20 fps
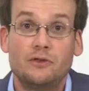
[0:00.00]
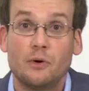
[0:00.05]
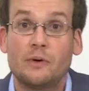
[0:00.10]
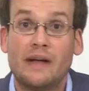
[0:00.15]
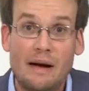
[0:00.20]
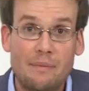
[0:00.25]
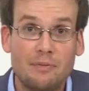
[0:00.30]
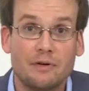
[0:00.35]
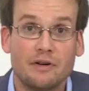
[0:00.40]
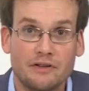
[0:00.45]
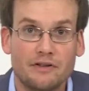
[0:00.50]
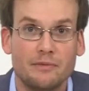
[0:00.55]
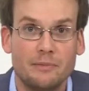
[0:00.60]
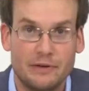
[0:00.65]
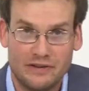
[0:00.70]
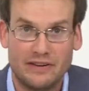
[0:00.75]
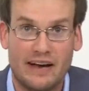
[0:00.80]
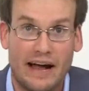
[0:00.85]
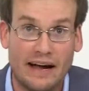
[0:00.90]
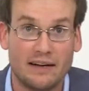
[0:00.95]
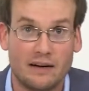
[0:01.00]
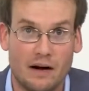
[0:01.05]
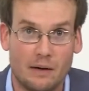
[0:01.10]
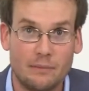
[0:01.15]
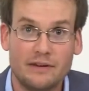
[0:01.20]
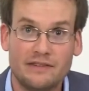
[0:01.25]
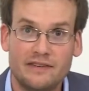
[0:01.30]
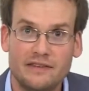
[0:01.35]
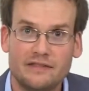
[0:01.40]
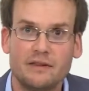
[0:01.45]
So capitalism is an
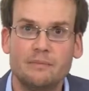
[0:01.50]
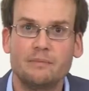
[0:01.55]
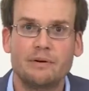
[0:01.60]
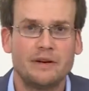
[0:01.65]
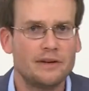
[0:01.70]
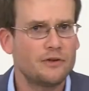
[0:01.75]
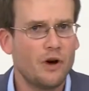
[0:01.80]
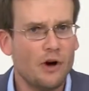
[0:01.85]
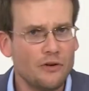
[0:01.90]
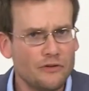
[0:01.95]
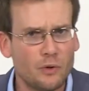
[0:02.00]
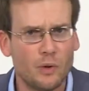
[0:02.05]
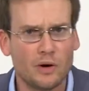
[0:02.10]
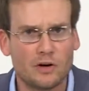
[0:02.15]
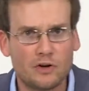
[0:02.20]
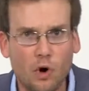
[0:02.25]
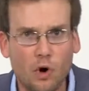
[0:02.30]
economic system, but it's also a